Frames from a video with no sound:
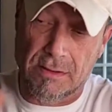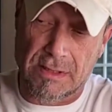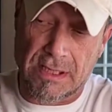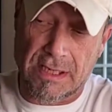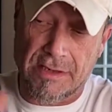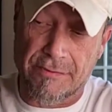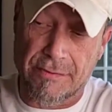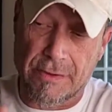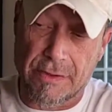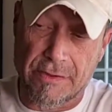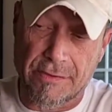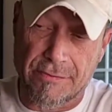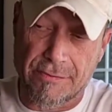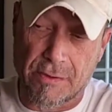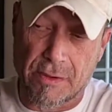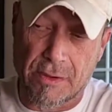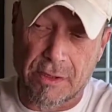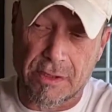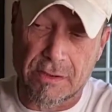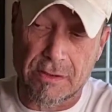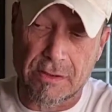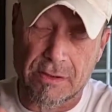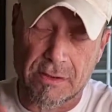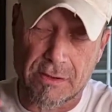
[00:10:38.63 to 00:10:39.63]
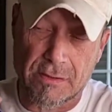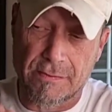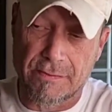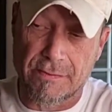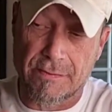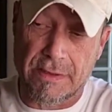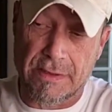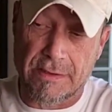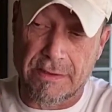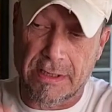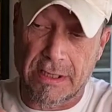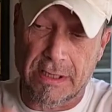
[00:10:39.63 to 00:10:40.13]
they have very fond,
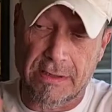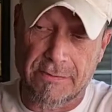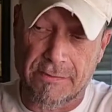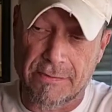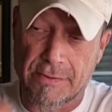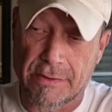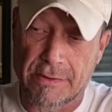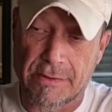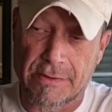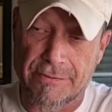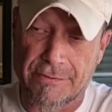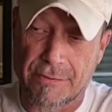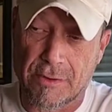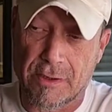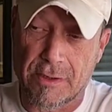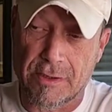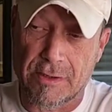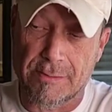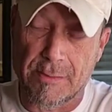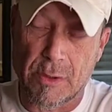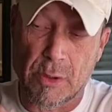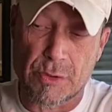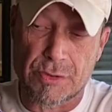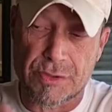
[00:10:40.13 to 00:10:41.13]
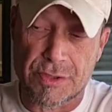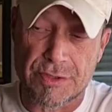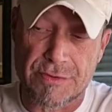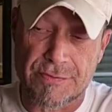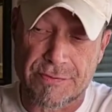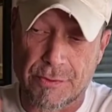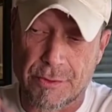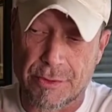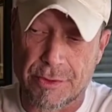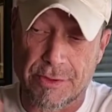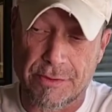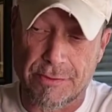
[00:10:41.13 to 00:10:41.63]
very very fond emotions
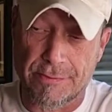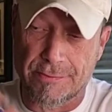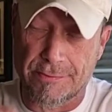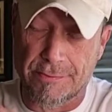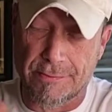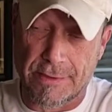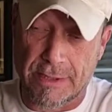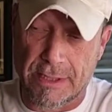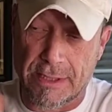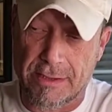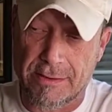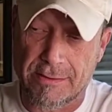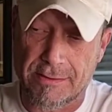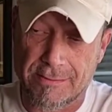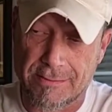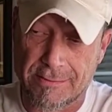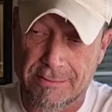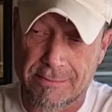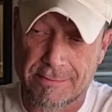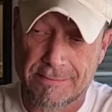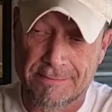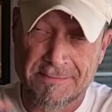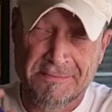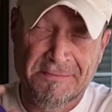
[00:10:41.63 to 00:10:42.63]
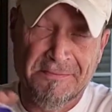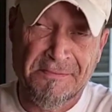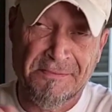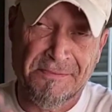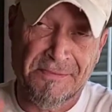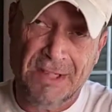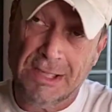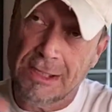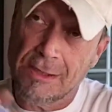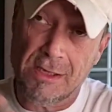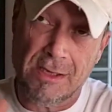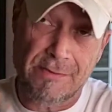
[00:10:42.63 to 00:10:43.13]
for you. Right?
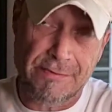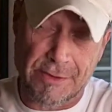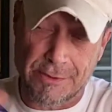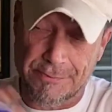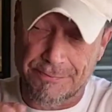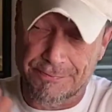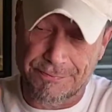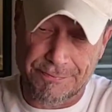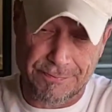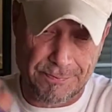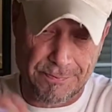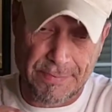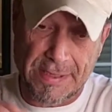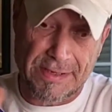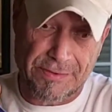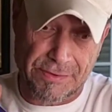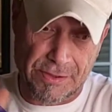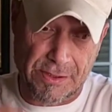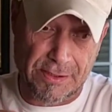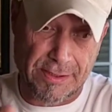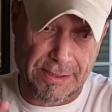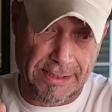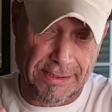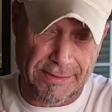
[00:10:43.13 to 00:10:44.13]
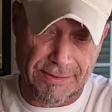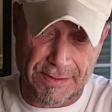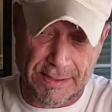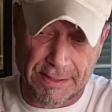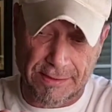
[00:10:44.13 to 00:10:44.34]
They love you, basically, in